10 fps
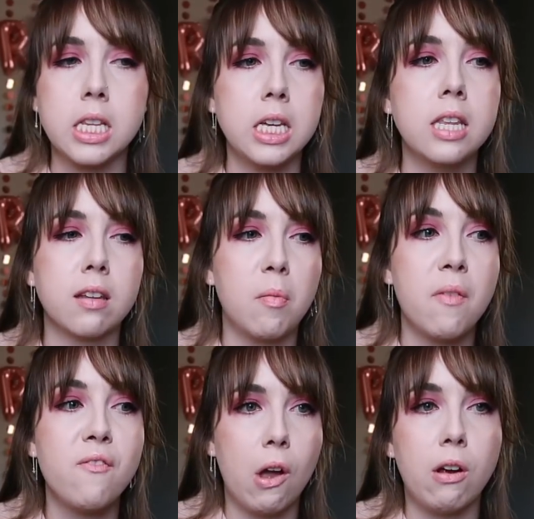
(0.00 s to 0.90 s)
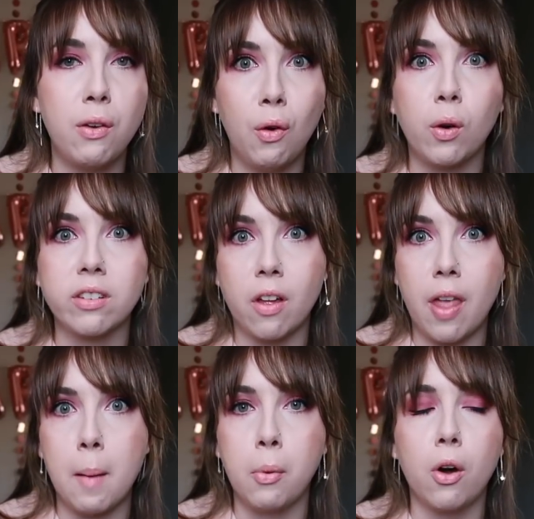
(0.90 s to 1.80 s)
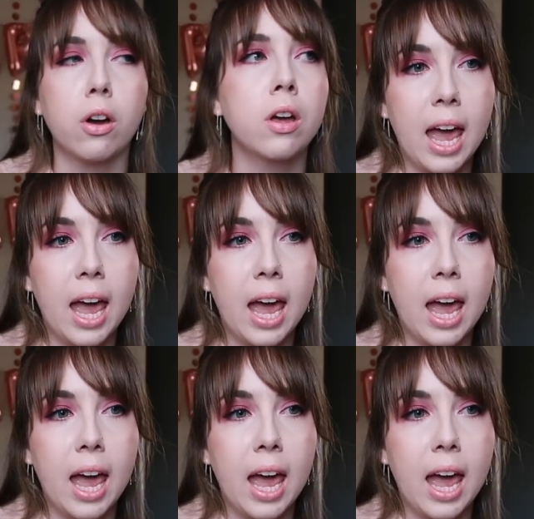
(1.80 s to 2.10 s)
scenes and I've been very focused on that book.